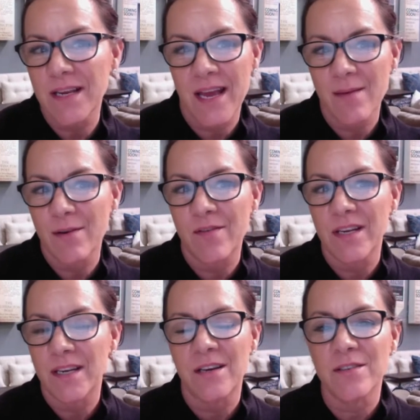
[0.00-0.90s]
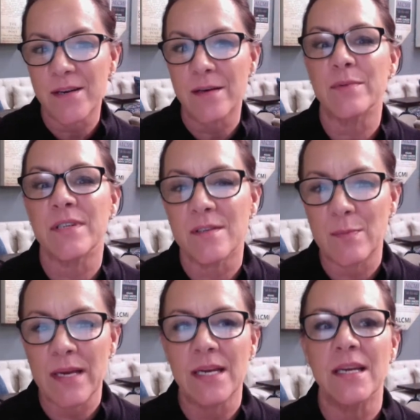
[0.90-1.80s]
came of it, and here's how I
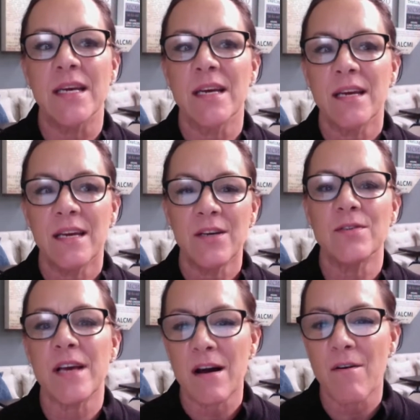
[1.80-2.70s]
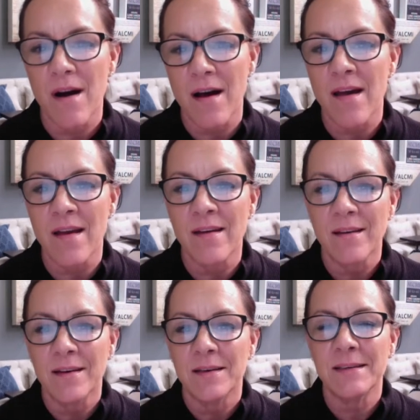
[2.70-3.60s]
participated, here's how I,
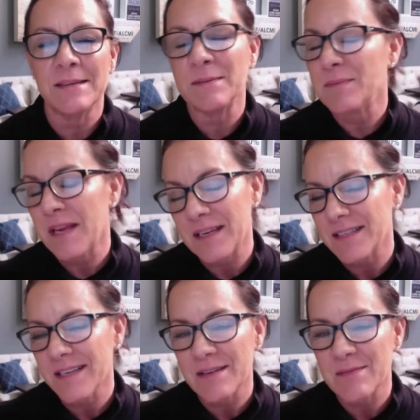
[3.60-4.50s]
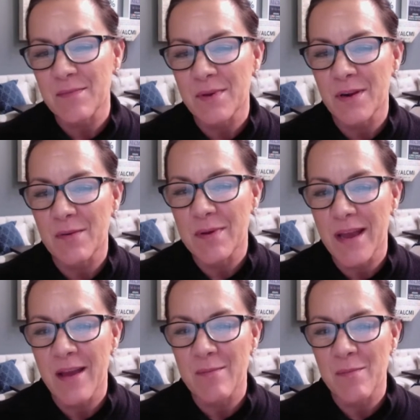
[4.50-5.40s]
like I said,
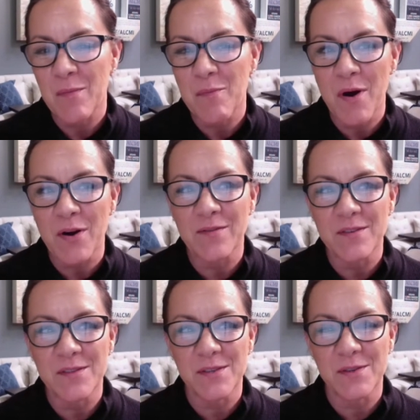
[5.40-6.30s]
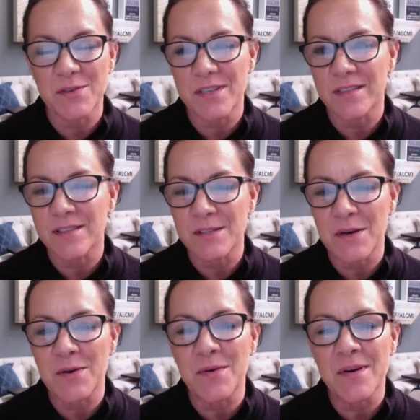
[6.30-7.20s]
became part of the solution.
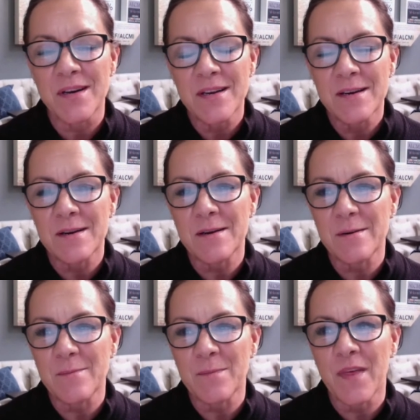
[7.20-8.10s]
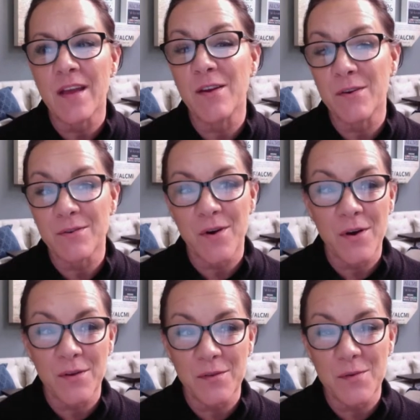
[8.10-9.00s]
So thank you to
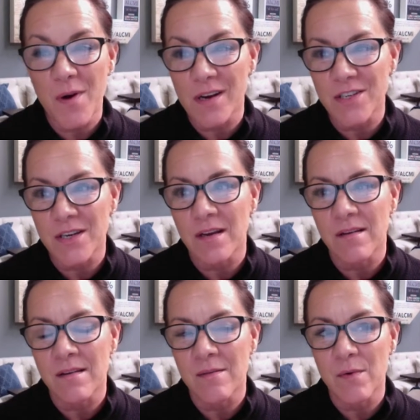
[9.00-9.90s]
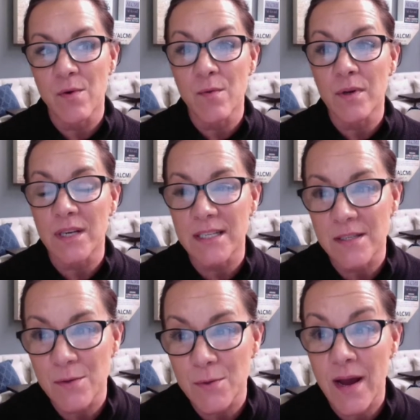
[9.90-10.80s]
all of you watching
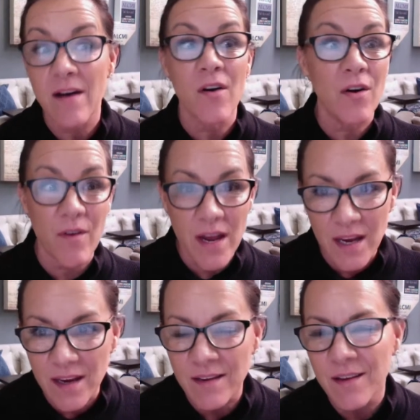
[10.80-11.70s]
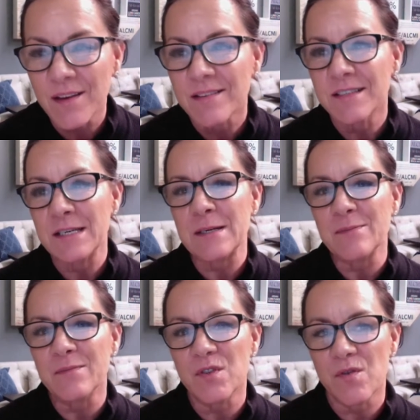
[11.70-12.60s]
who have already
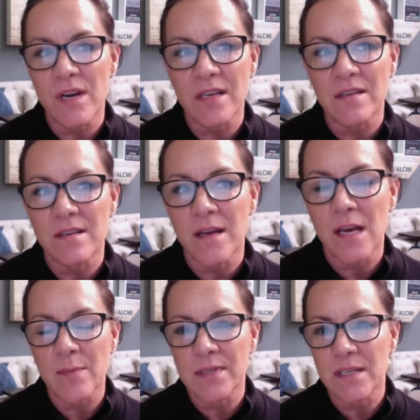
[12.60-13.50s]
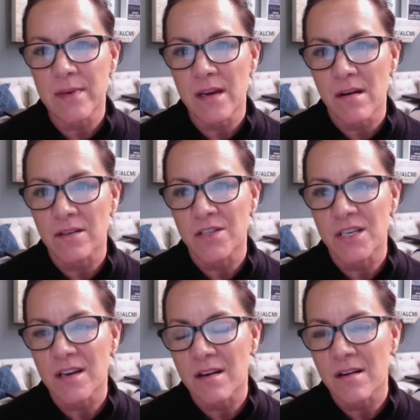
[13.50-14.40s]
joined
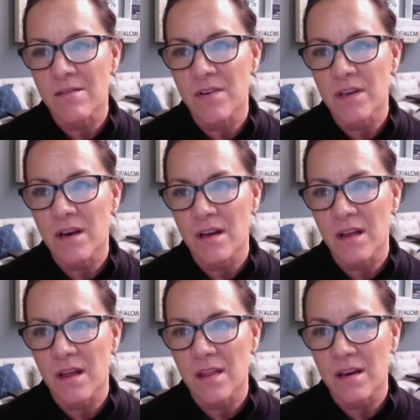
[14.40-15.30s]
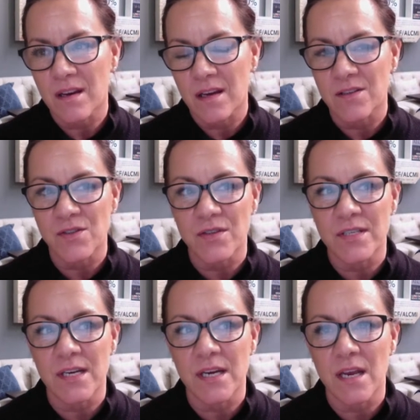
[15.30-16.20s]
epidemiology of young lung cancer
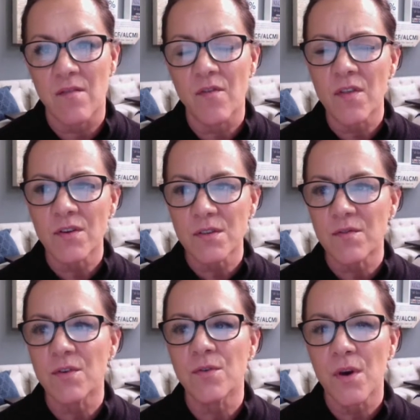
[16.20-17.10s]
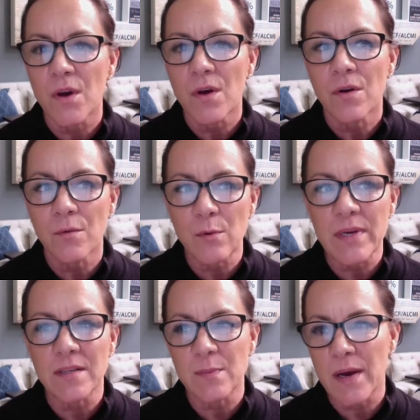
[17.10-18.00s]
study. And for those of you who will
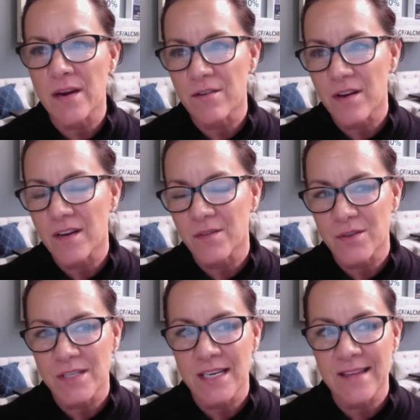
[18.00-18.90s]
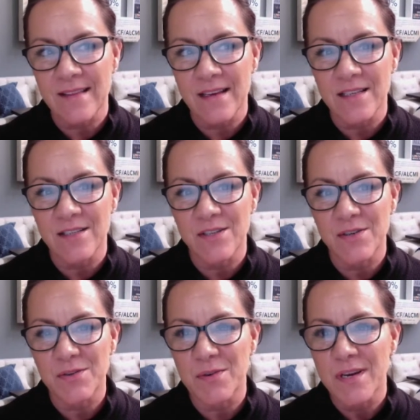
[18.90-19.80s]
be inspired after seeing this
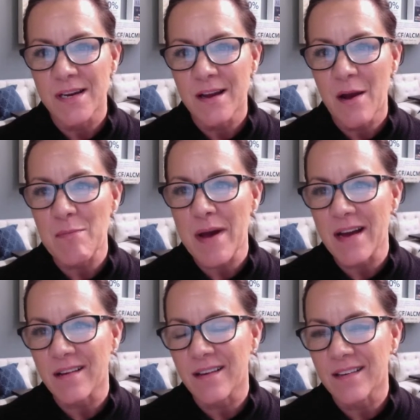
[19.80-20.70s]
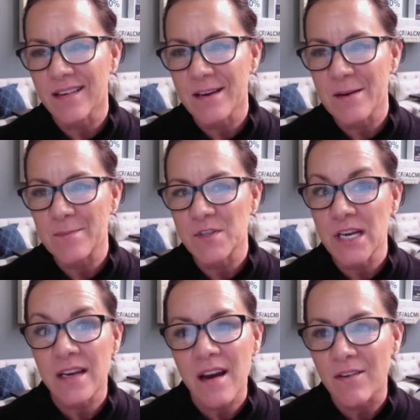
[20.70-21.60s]
to come back and
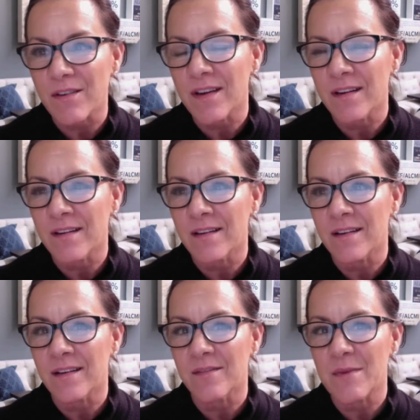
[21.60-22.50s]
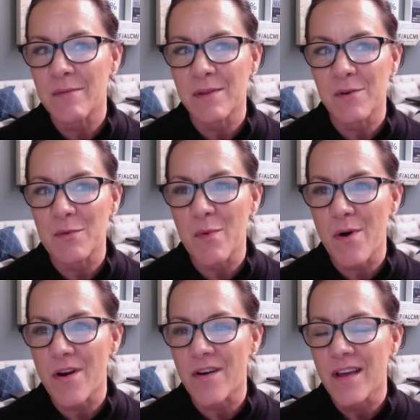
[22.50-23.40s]
check it out and maybe learn
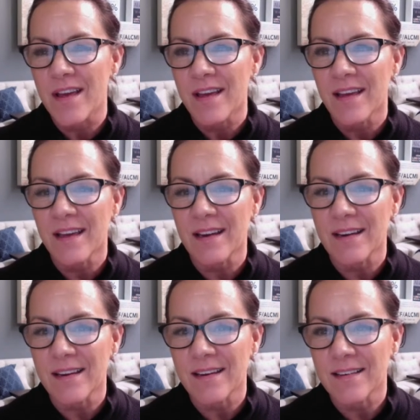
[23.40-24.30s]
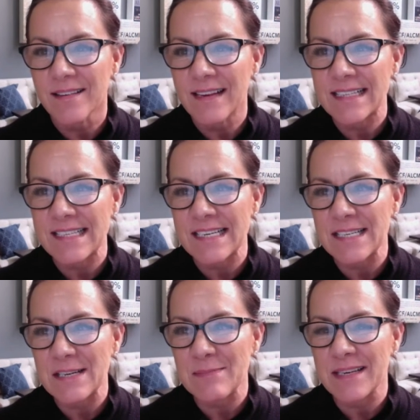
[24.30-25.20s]
more and get
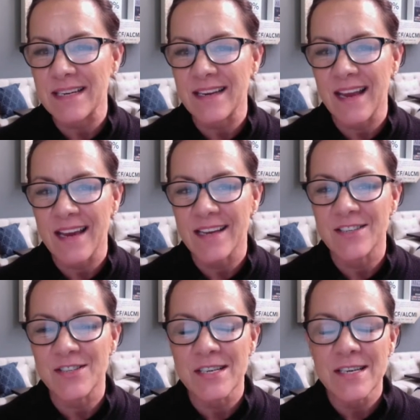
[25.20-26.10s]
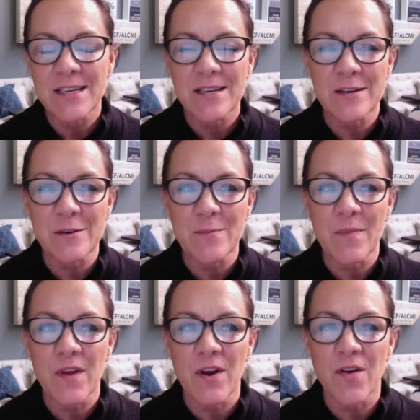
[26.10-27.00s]
signed up and engaged.
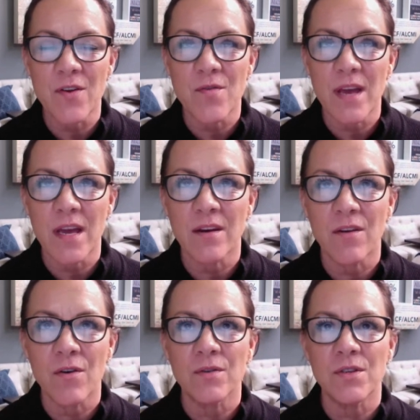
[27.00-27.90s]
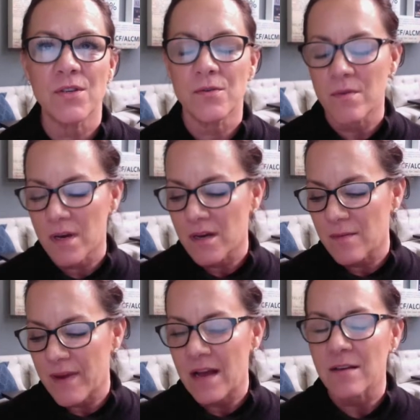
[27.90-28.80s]
There, you can go to
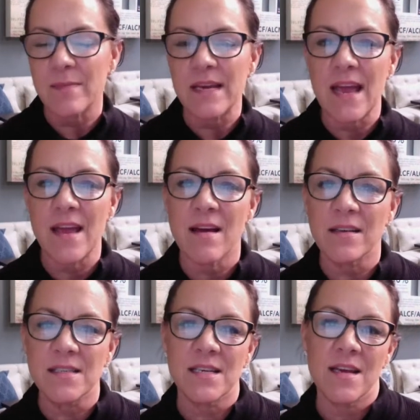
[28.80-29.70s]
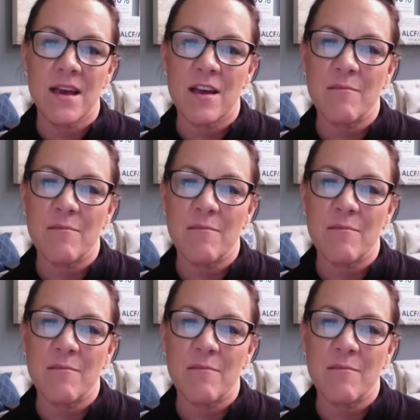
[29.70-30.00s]
alchemy, alcmi.net,